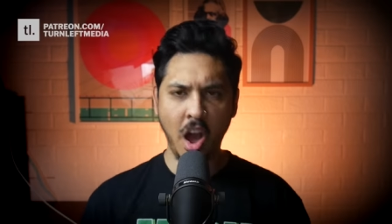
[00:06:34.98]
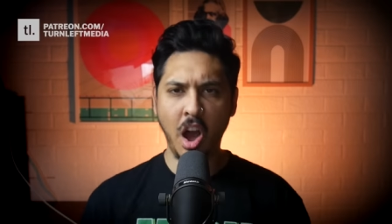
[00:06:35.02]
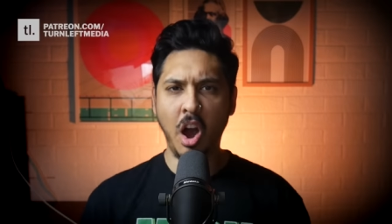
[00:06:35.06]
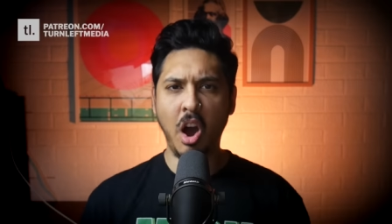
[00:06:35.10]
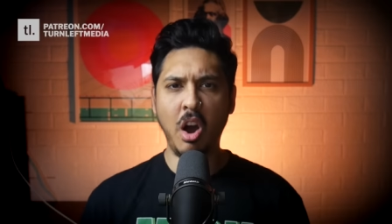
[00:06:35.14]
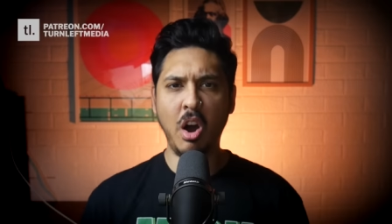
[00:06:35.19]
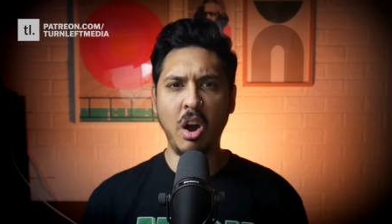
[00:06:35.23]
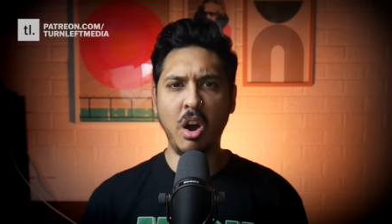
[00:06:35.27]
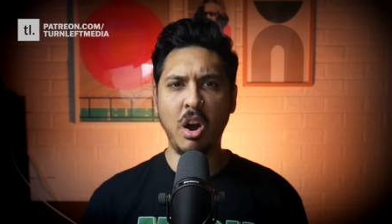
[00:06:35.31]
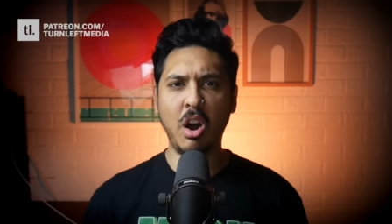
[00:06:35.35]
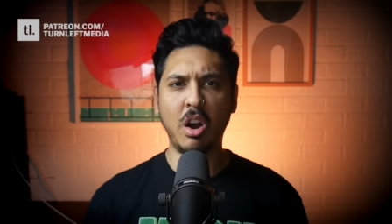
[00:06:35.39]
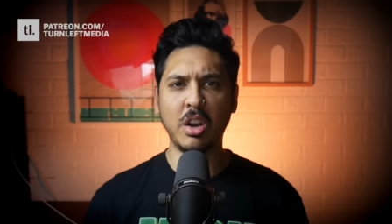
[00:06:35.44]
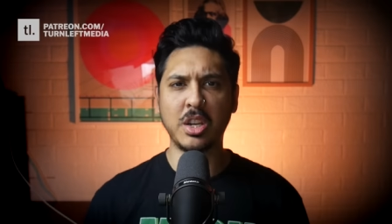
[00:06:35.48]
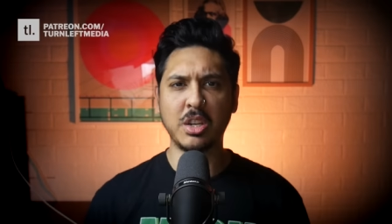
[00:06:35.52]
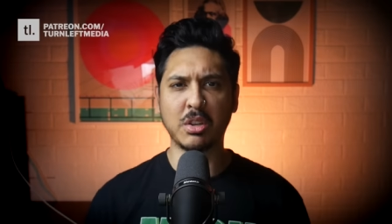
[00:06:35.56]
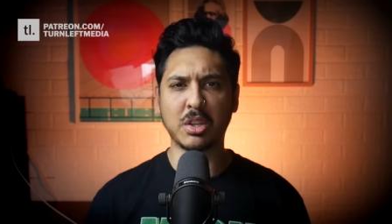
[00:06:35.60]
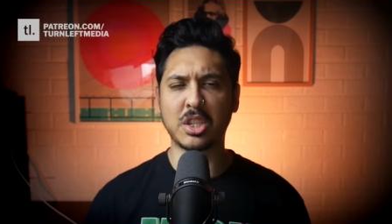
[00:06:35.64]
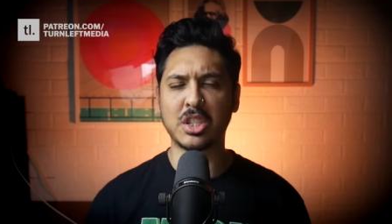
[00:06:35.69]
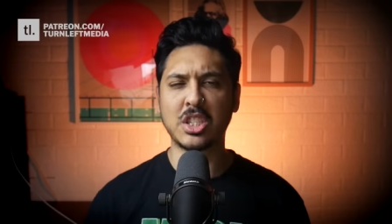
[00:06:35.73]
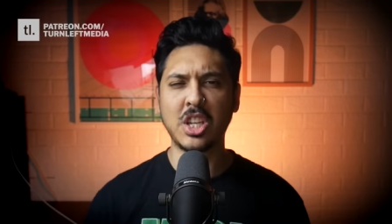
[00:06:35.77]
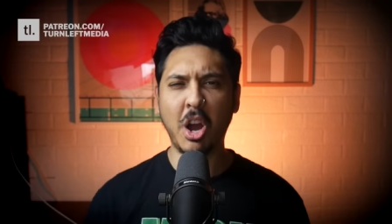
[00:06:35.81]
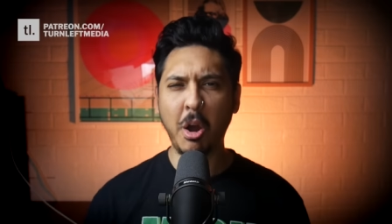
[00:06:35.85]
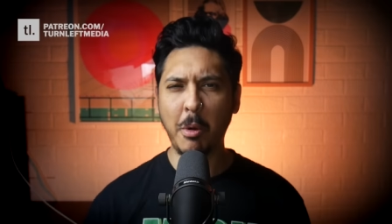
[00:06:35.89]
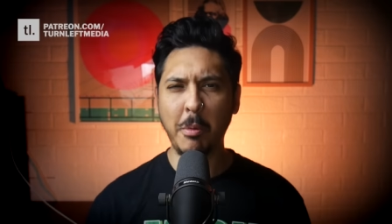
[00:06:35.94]
Oh, you're
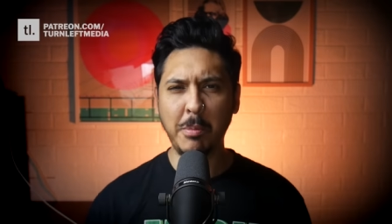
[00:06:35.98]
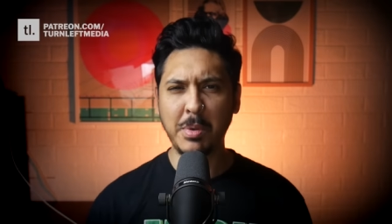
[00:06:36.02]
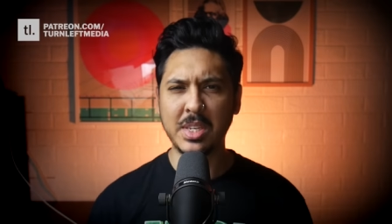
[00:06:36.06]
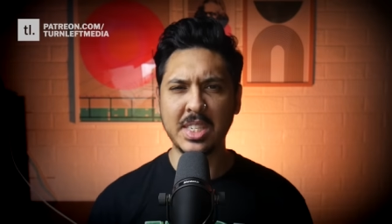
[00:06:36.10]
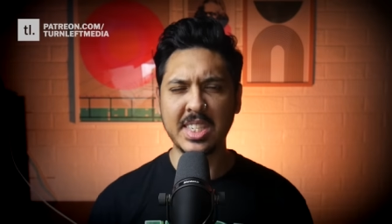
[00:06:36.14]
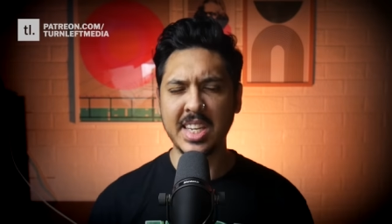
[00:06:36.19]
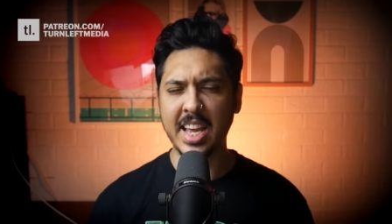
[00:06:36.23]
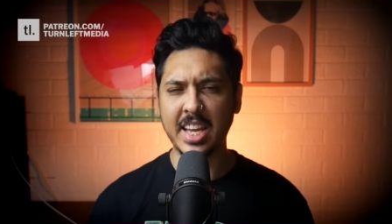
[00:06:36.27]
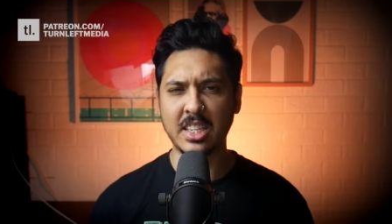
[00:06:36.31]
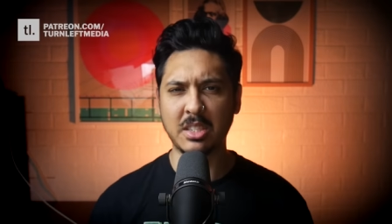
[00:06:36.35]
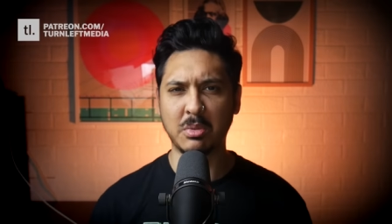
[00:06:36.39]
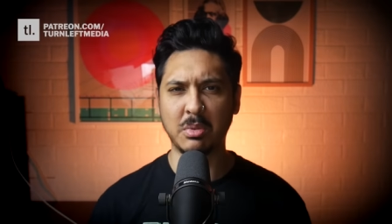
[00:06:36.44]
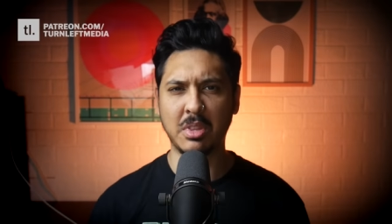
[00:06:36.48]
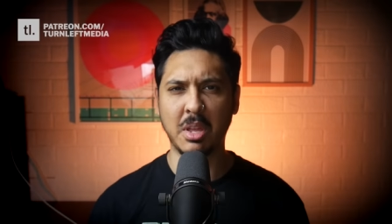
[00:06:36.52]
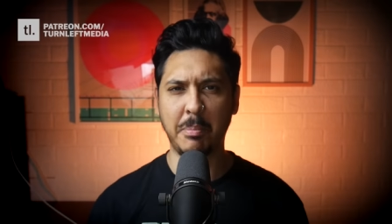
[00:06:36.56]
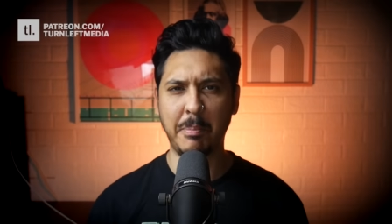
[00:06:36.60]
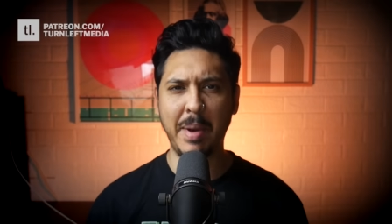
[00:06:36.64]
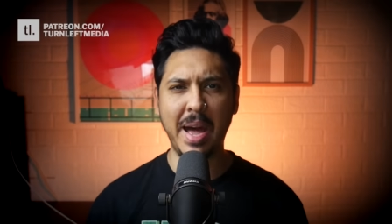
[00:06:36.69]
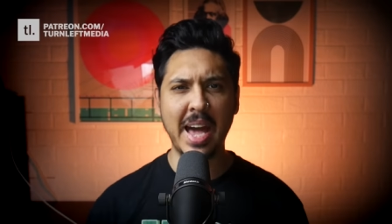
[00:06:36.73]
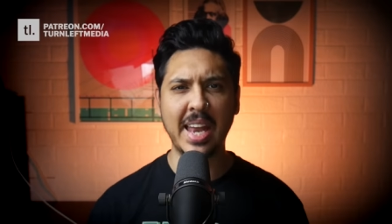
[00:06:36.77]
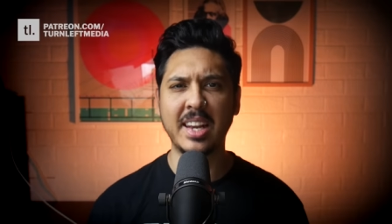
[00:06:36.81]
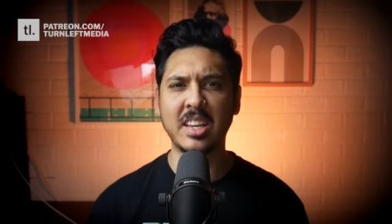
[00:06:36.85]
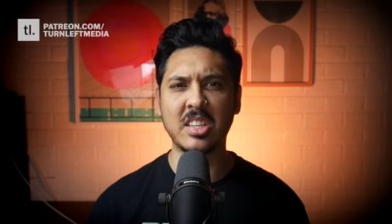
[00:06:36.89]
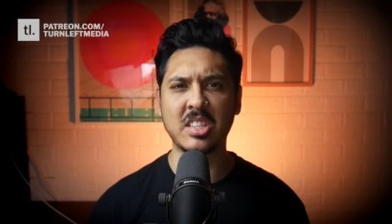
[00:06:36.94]
so obsessed with the
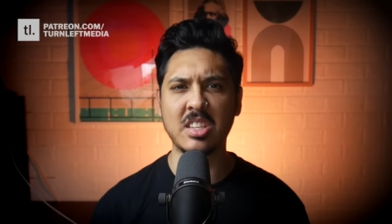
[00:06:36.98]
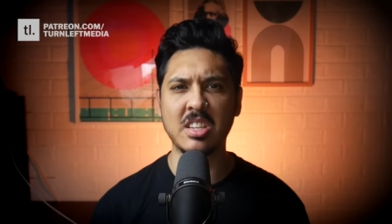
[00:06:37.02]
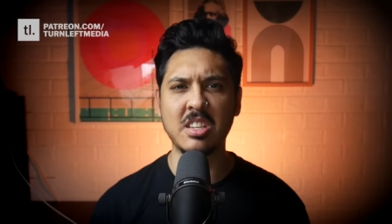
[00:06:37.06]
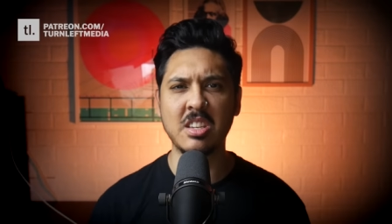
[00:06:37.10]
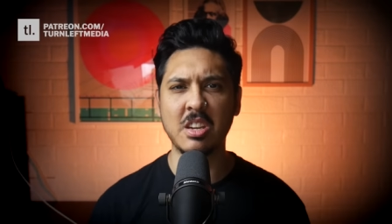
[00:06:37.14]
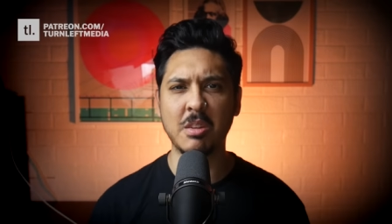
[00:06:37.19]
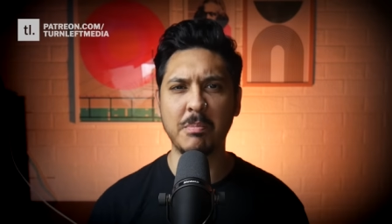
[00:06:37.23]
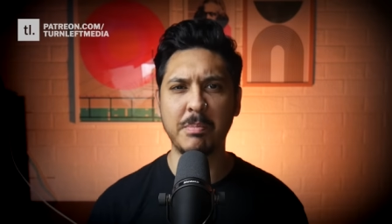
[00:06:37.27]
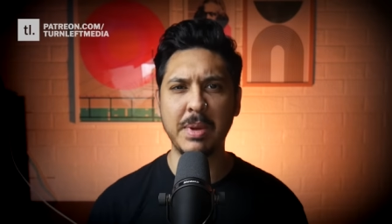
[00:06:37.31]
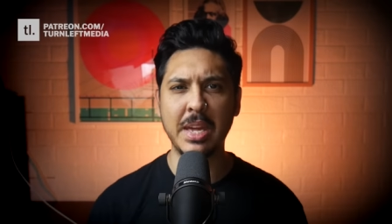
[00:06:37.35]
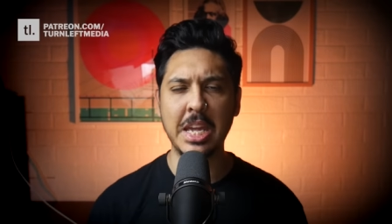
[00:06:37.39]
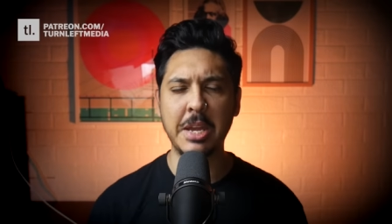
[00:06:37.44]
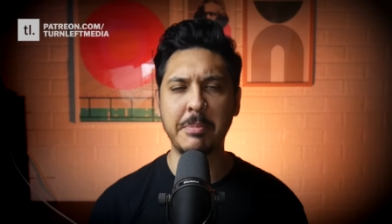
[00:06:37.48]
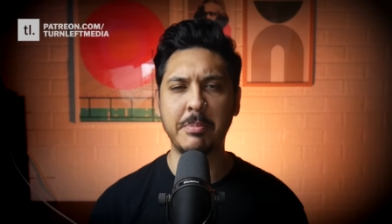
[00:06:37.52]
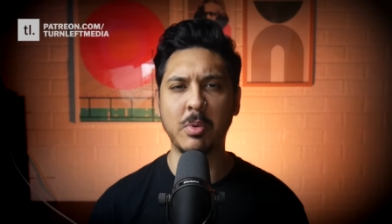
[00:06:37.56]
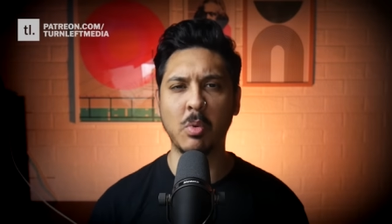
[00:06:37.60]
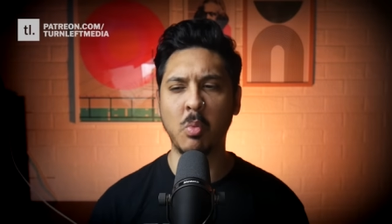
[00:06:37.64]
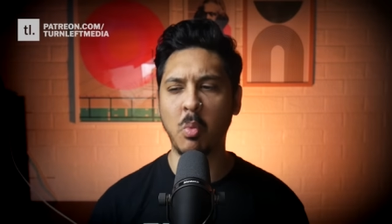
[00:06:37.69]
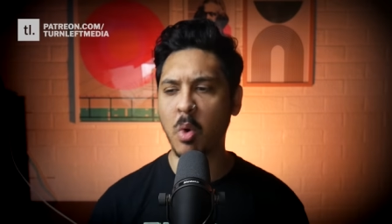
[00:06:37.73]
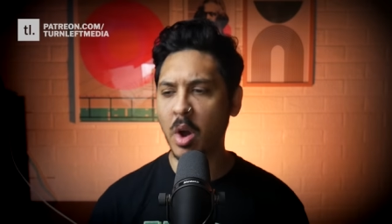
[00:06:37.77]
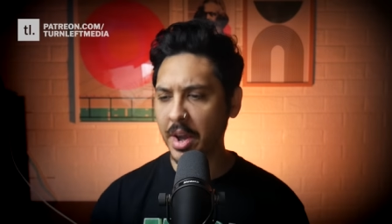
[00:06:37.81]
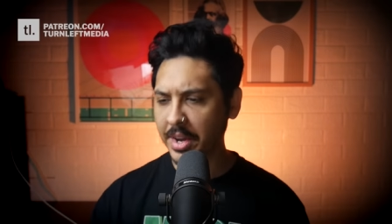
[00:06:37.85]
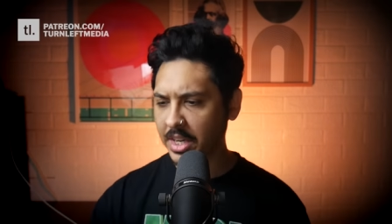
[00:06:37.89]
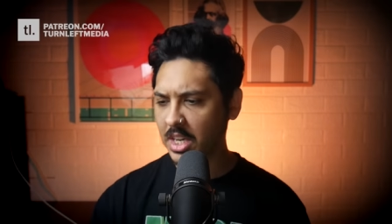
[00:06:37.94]
Palestinian people.
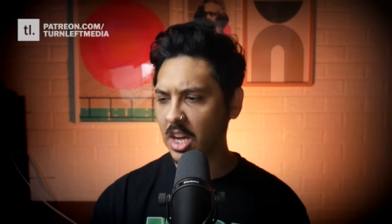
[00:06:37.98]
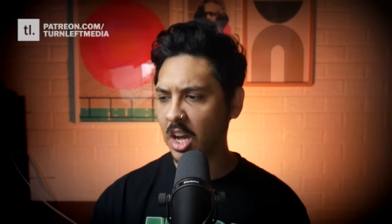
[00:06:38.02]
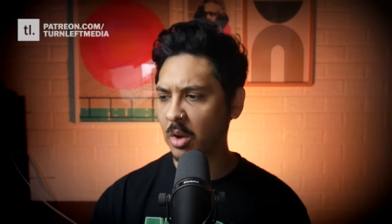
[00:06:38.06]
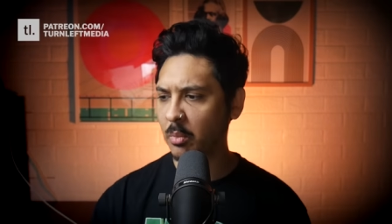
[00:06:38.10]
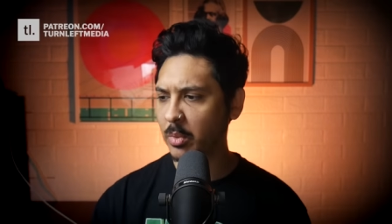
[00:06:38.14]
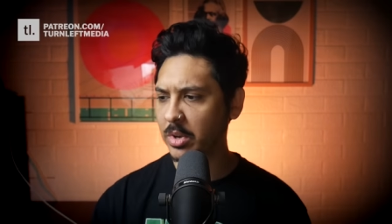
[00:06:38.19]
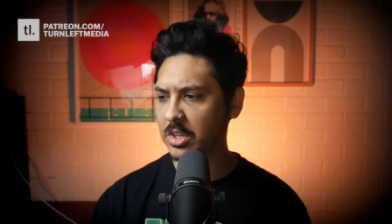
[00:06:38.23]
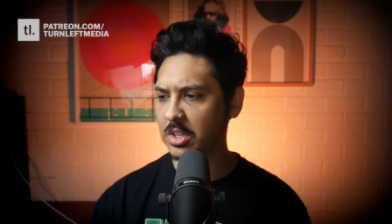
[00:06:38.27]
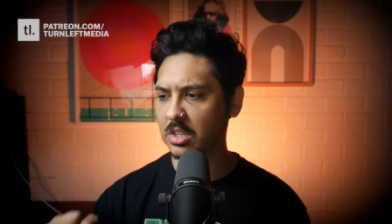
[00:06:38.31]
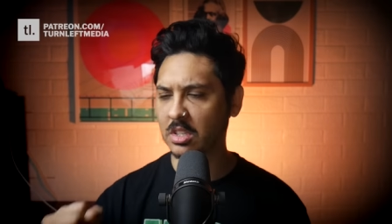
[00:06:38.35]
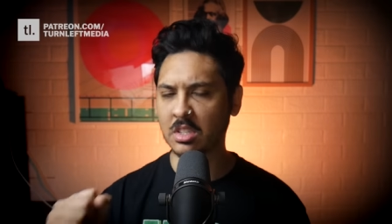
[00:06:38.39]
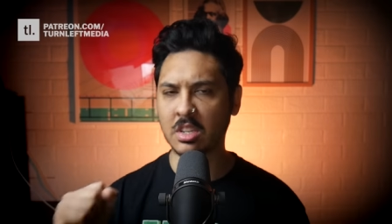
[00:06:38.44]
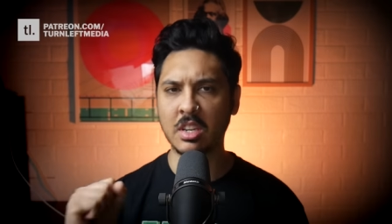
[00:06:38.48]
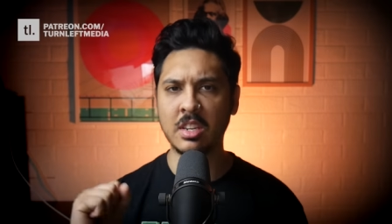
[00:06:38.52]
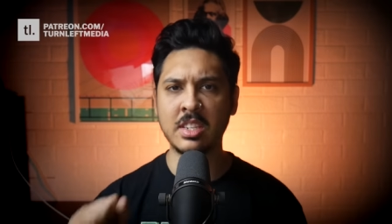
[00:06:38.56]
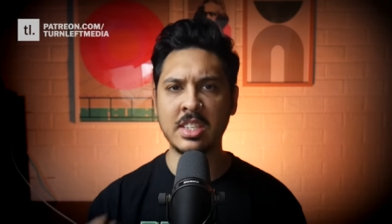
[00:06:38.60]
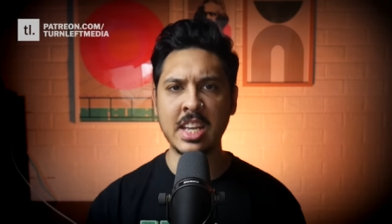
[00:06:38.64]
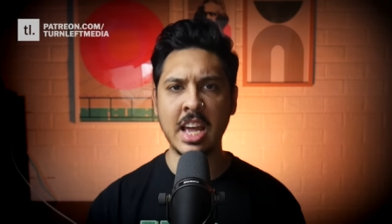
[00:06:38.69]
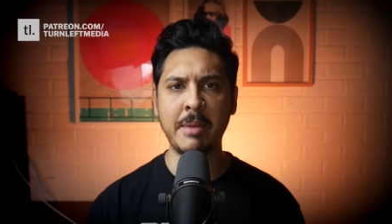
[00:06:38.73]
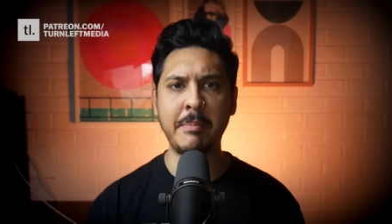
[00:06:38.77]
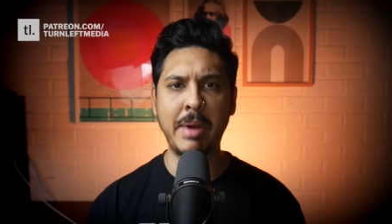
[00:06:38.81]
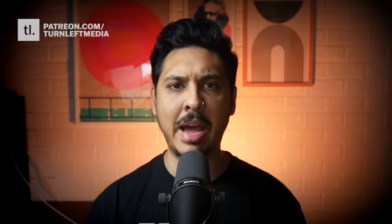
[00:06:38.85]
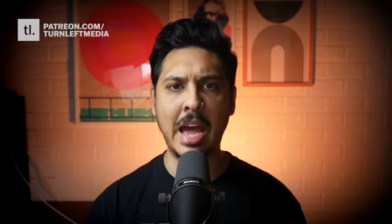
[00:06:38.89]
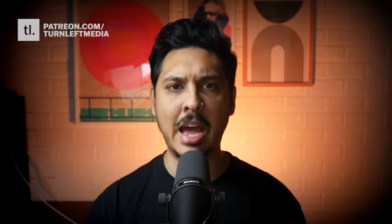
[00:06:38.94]
Why can't we just
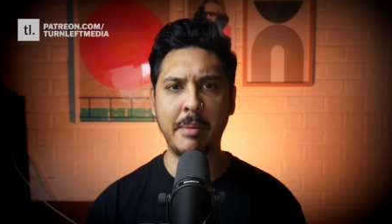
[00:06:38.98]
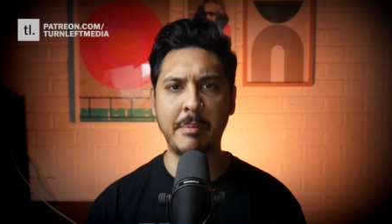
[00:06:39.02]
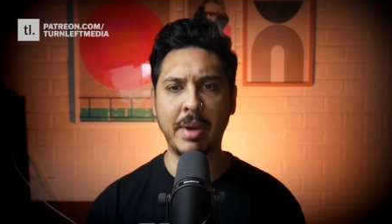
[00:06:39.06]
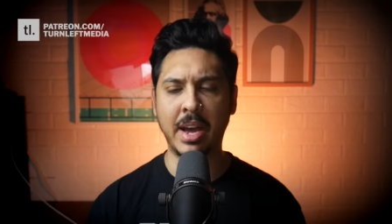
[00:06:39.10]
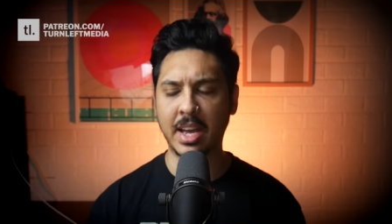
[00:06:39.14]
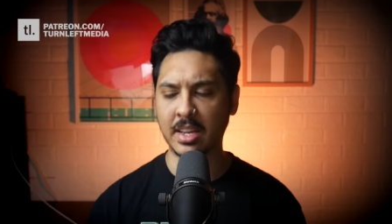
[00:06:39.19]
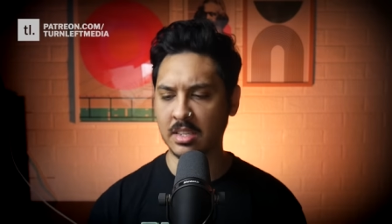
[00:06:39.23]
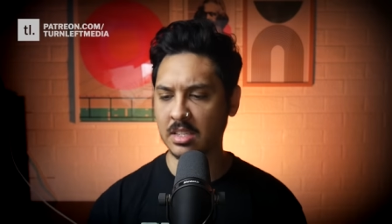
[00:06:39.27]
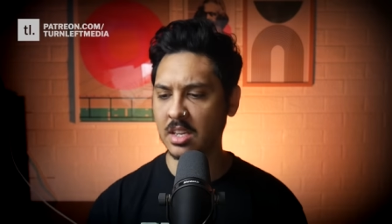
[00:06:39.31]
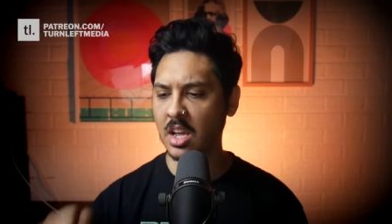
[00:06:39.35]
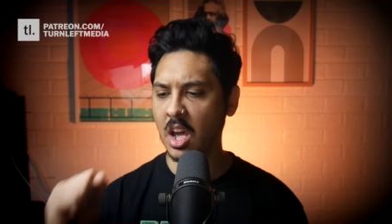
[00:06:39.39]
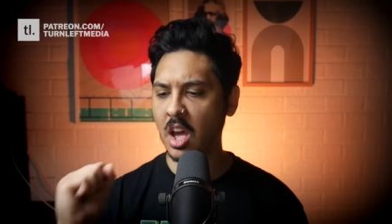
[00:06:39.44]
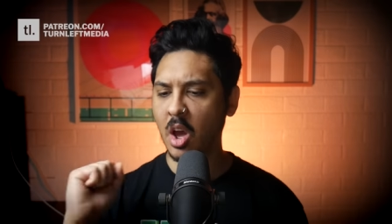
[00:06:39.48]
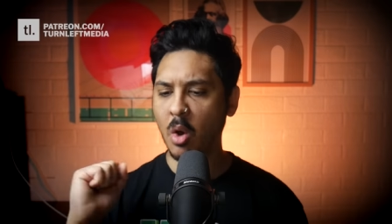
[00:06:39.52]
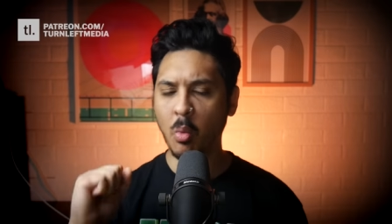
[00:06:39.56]
condemn Hamas?